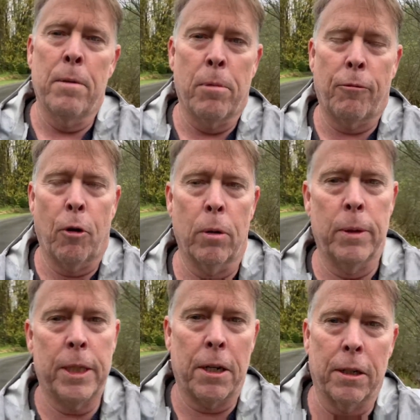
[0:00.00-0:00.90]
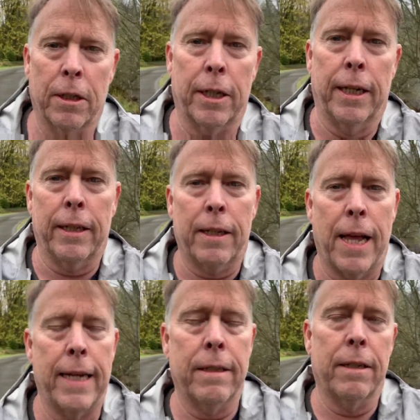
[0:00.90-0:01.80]
Before we start looking at the
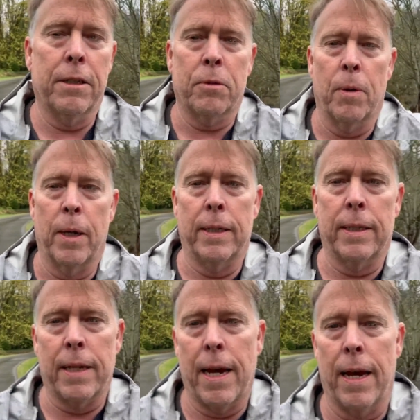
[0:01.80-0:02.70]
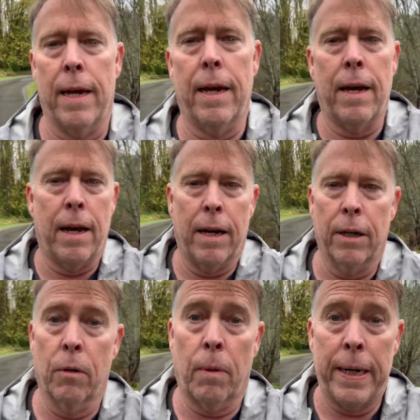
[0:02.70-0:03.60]
class, I just wanted to say
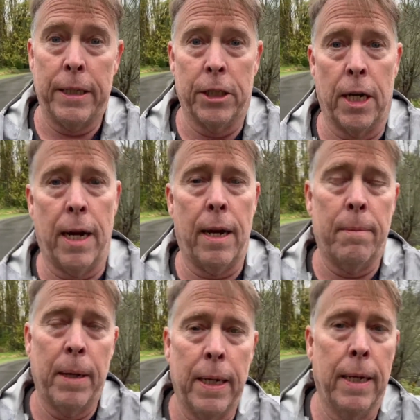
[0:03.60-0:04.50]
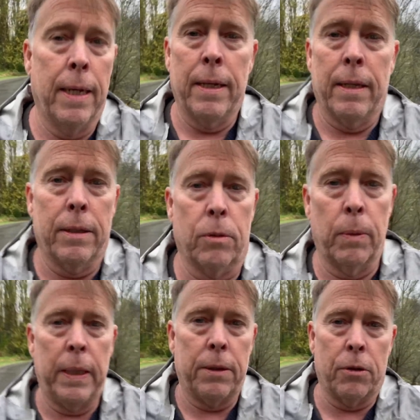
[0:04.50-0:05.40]
great job this
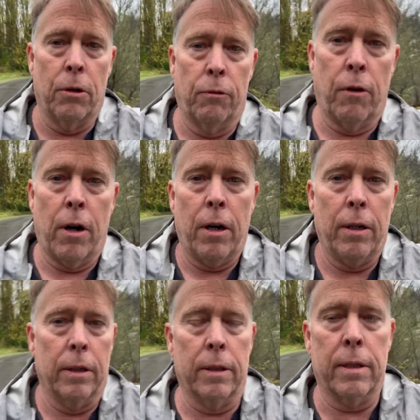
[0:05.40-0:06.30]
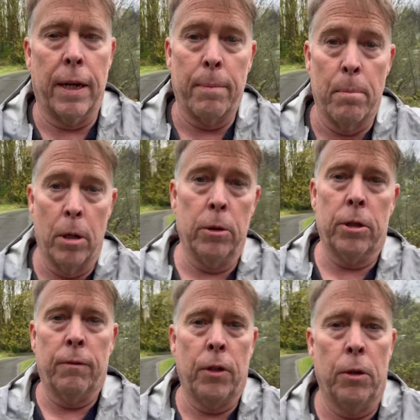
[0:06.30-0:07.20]
week so far. Looks like
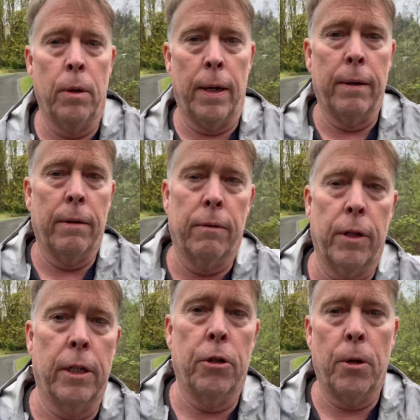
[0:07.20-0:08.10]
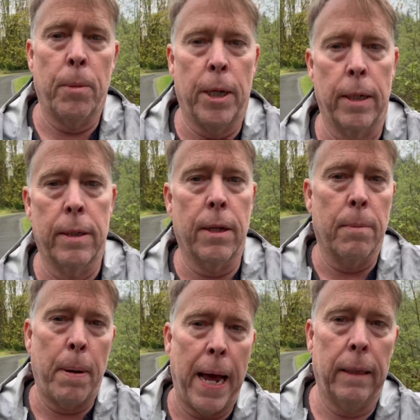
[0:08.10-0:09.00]
most of you have contributed to
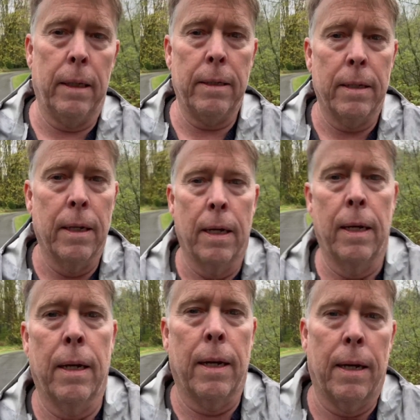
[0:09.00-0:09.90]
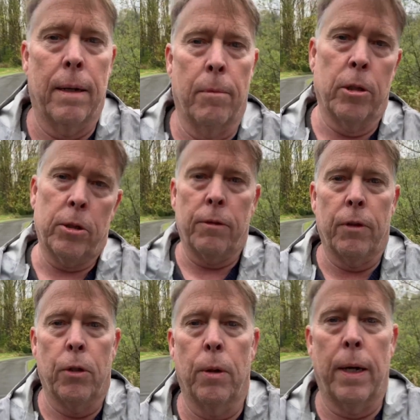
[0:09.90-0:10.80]
the Padlet. Most of
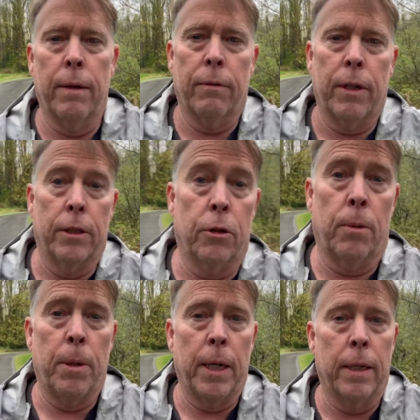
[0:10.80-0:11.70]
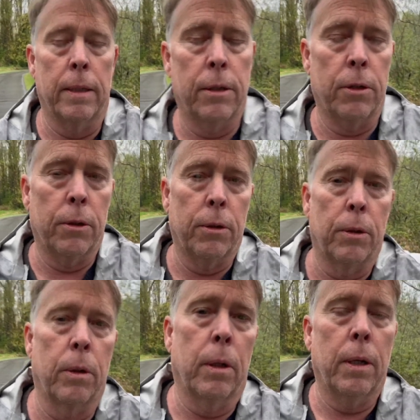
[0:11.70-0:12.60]
you have contributed
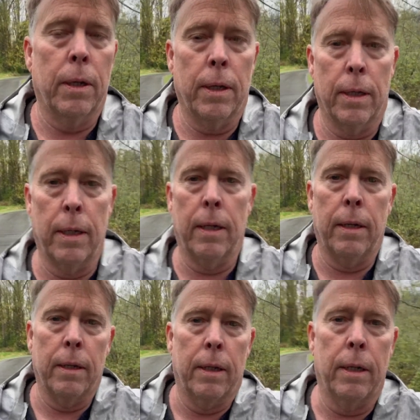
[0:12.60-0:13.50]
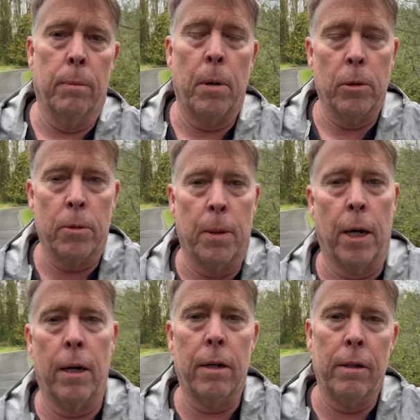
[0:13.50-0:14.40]
to the Neil Postman
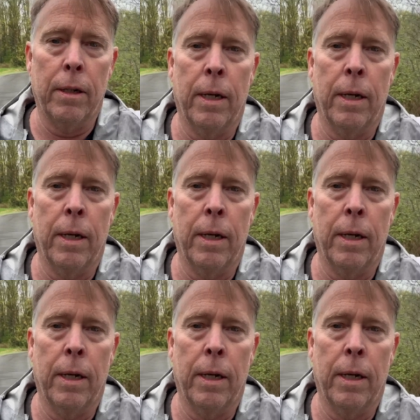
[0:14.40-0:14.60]
article.